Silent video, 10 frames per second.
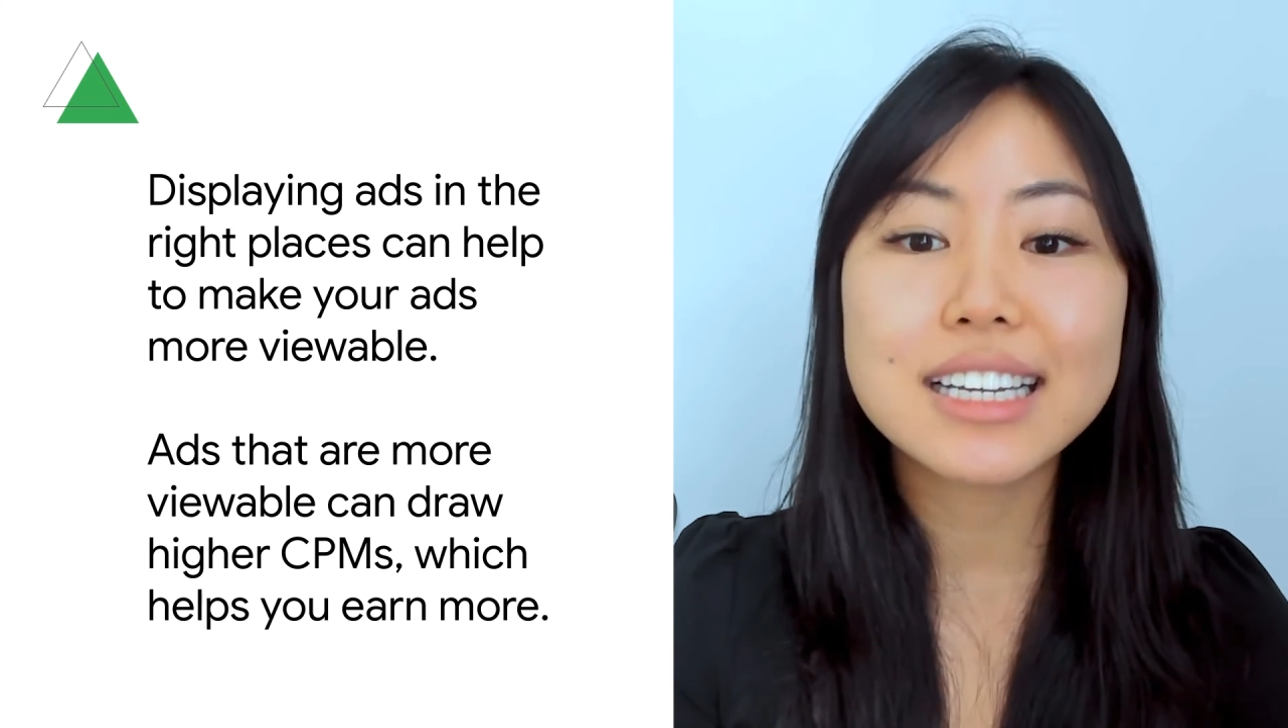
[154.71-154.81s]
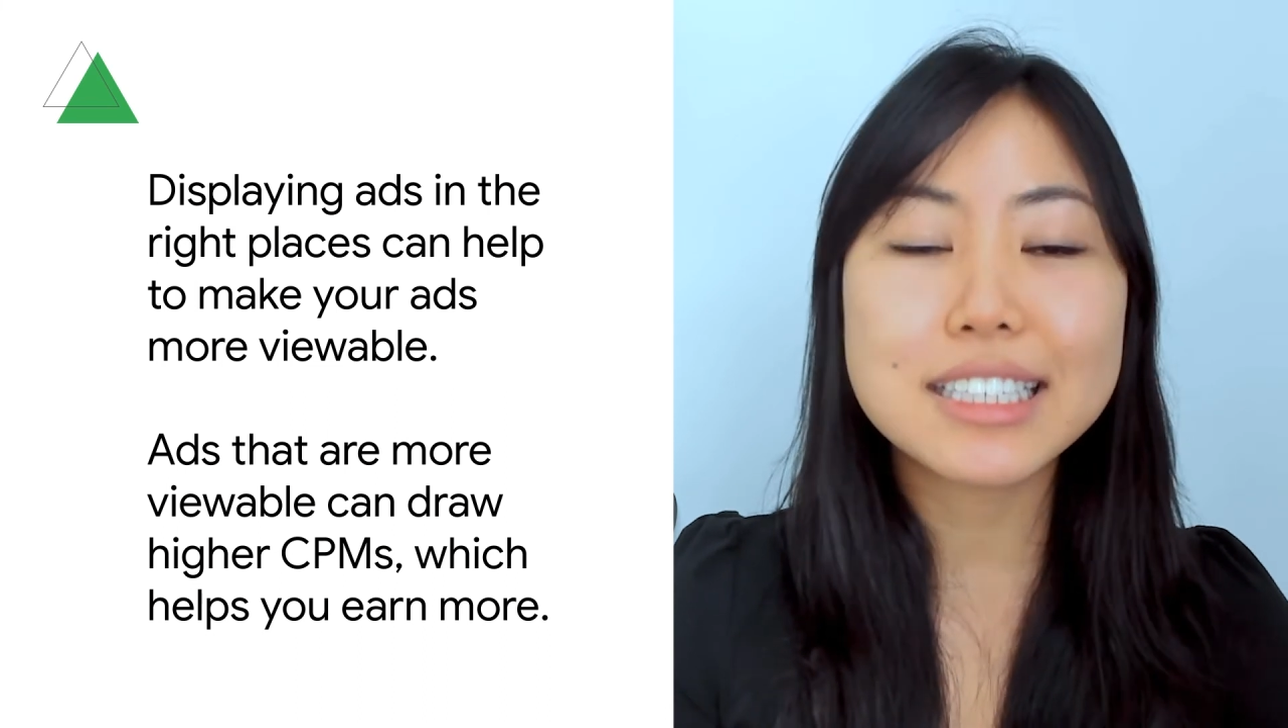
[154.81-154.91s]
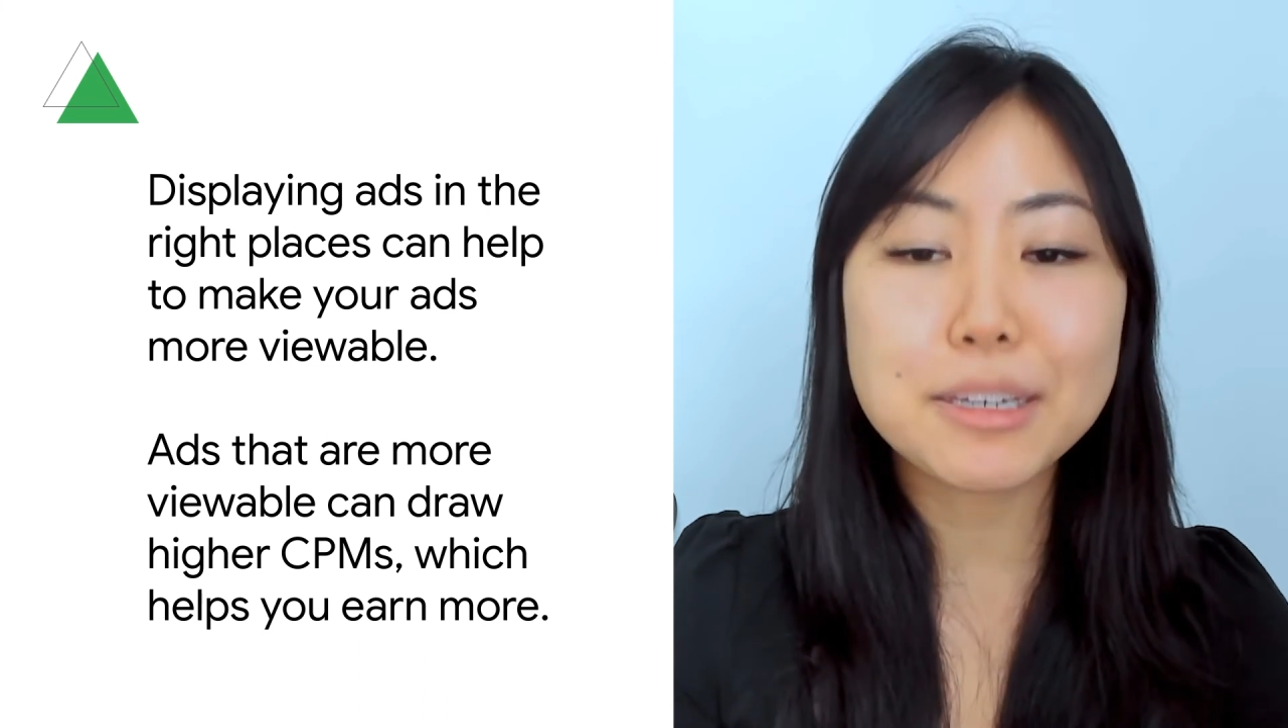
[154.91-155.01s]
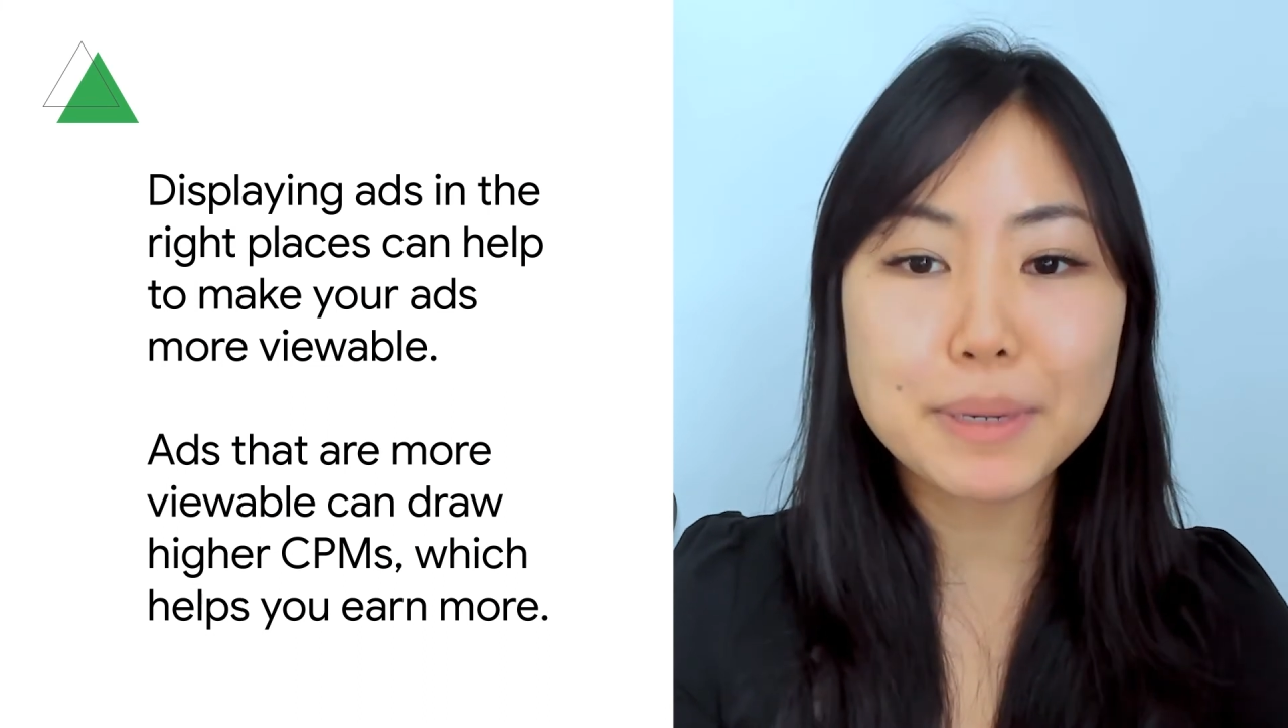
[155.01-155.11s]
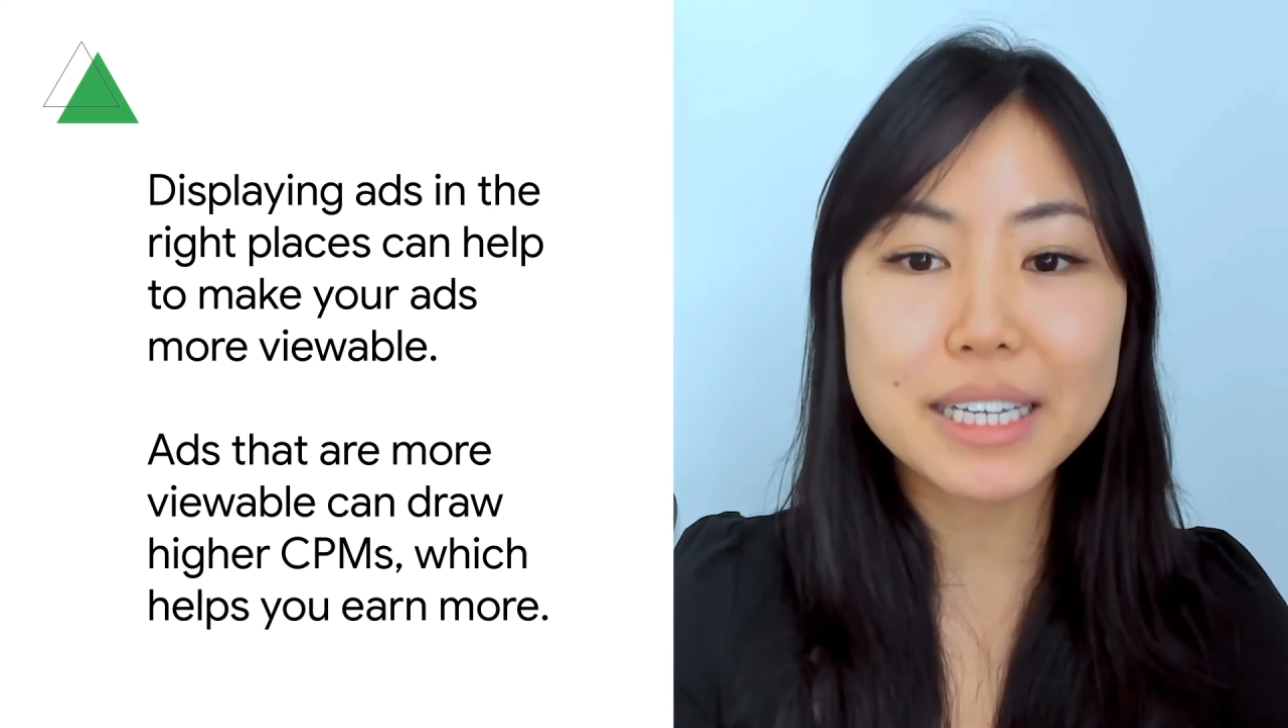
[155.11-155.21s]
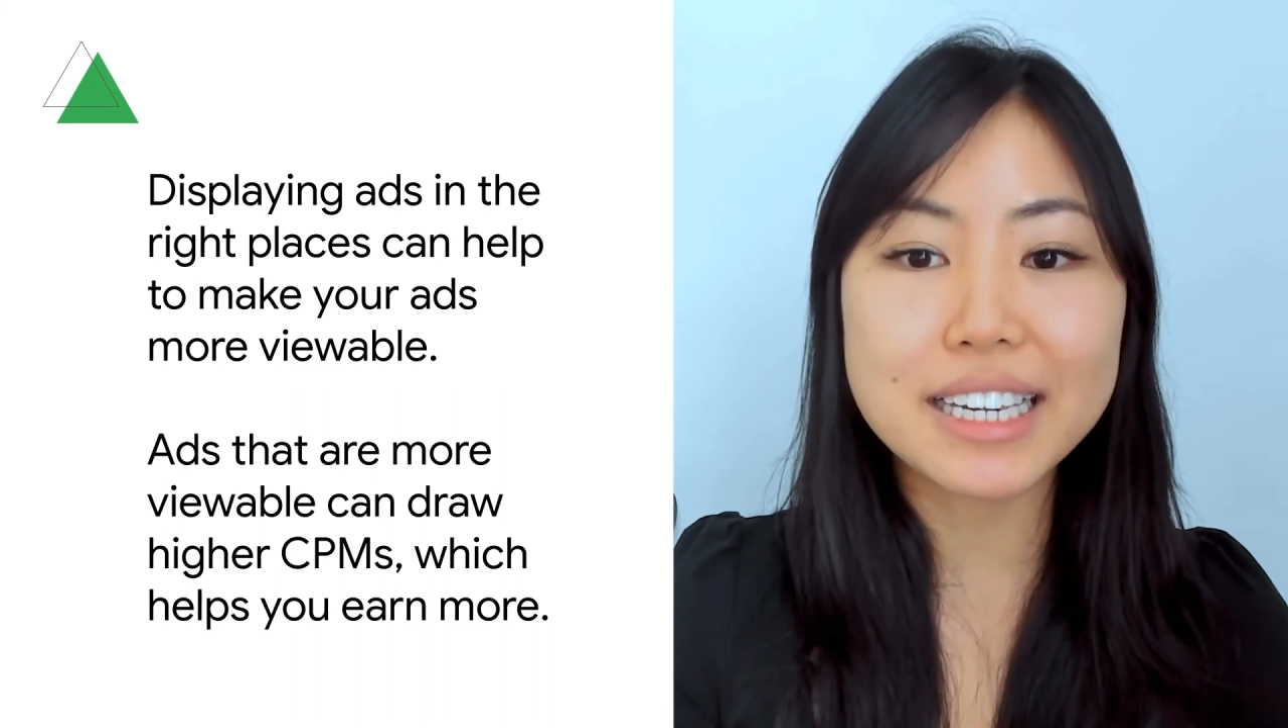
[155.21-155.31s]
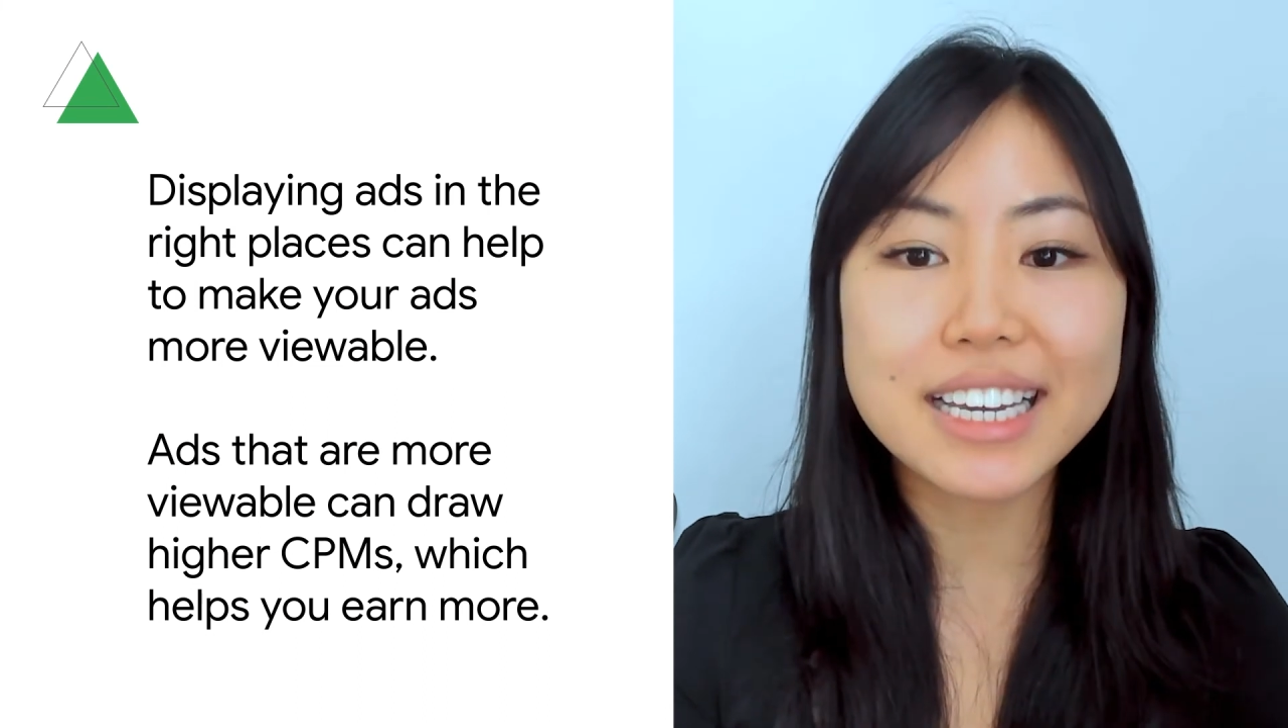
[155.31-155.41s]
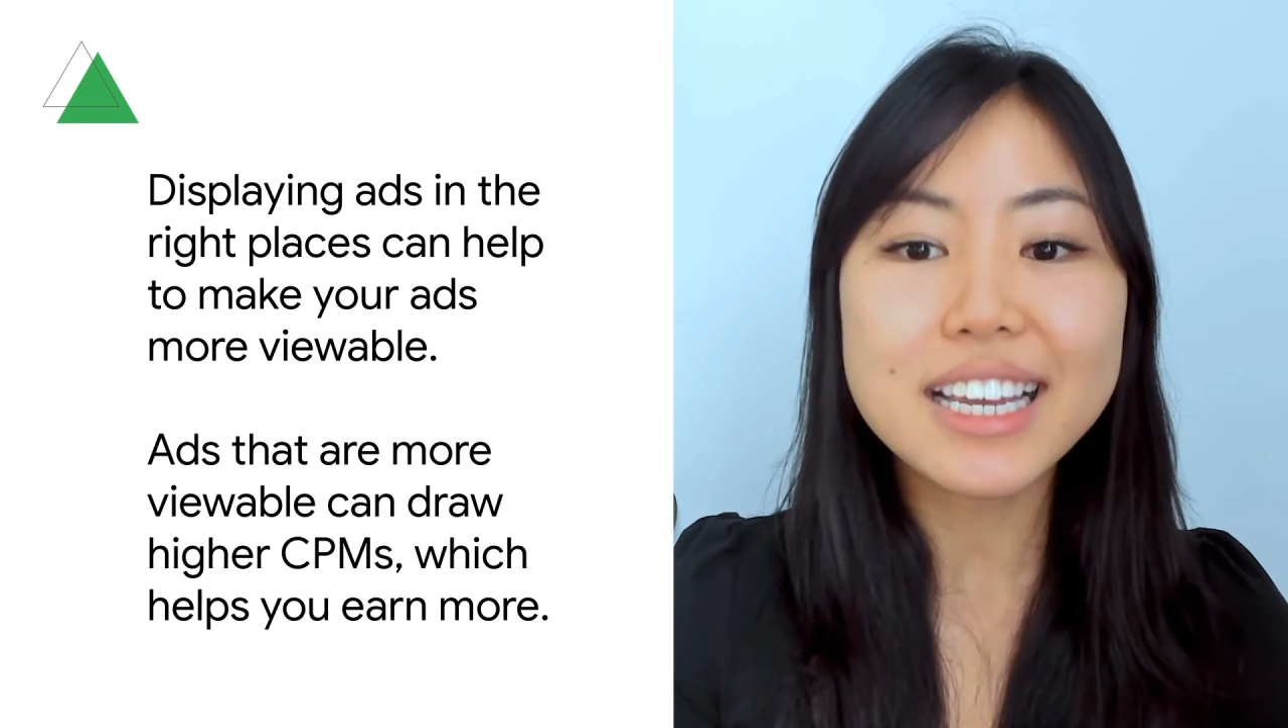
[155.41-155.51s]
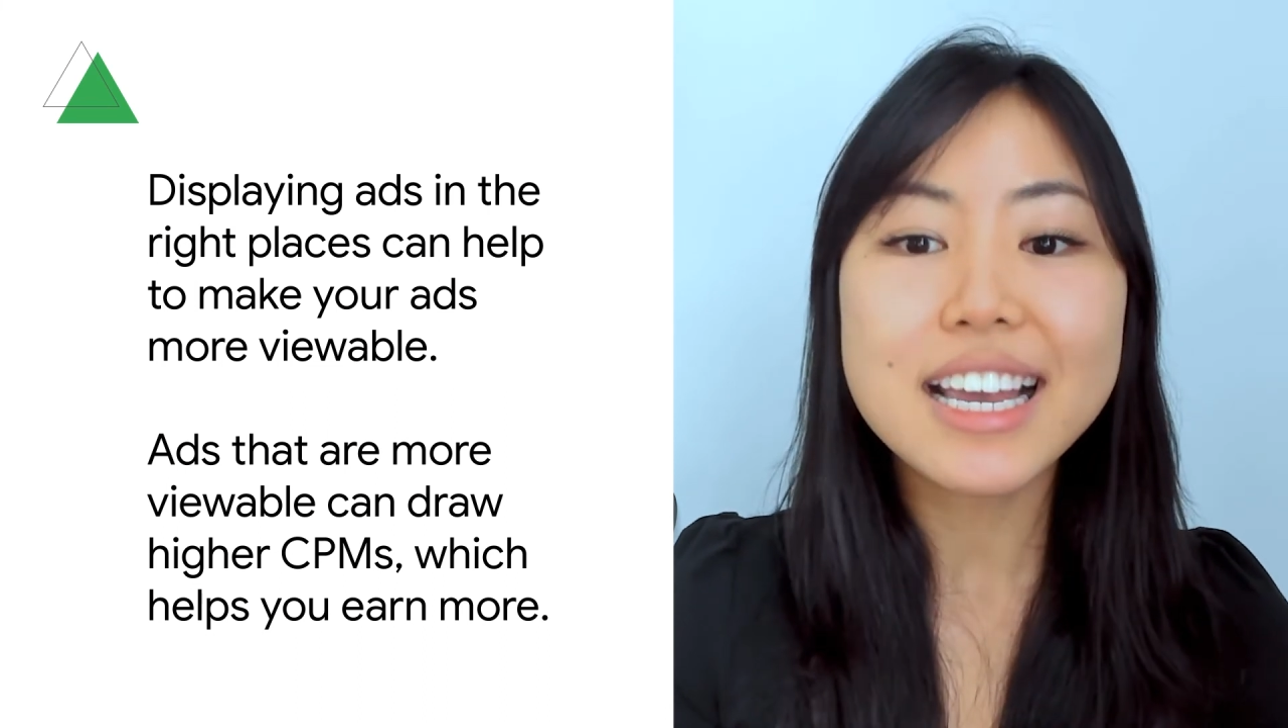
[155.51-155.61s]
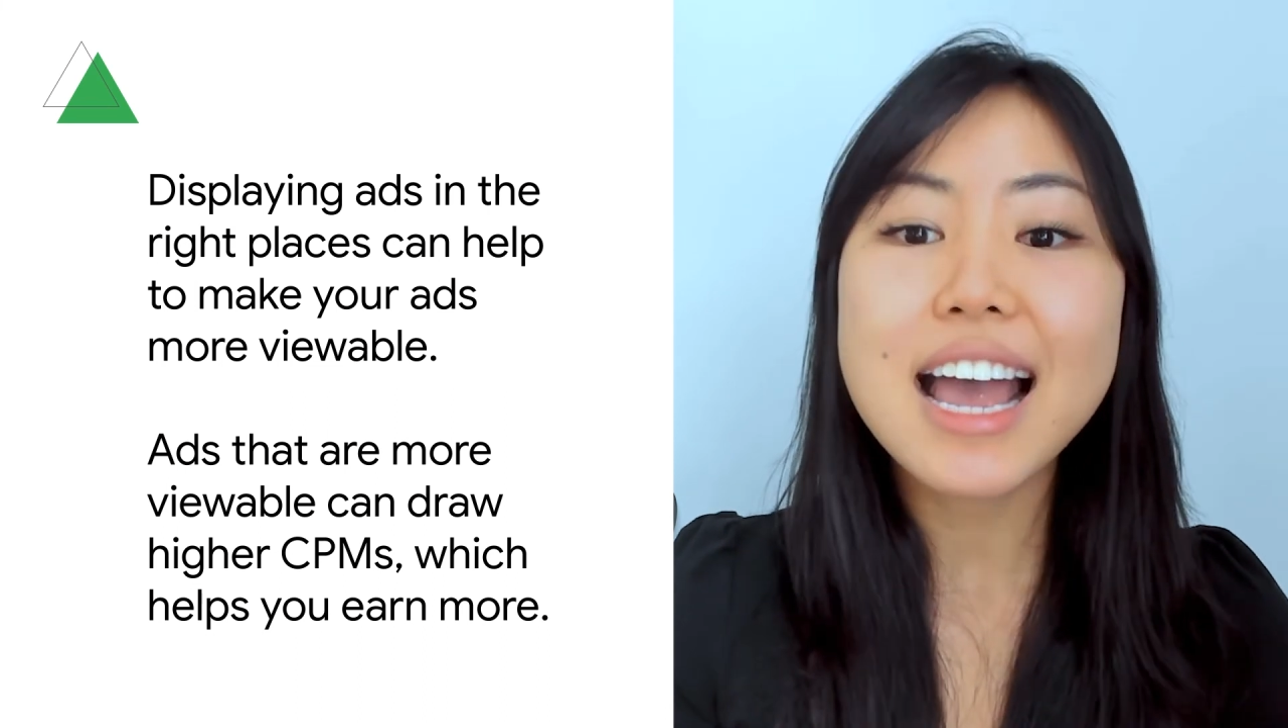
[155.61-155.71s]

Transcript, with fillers: Typically,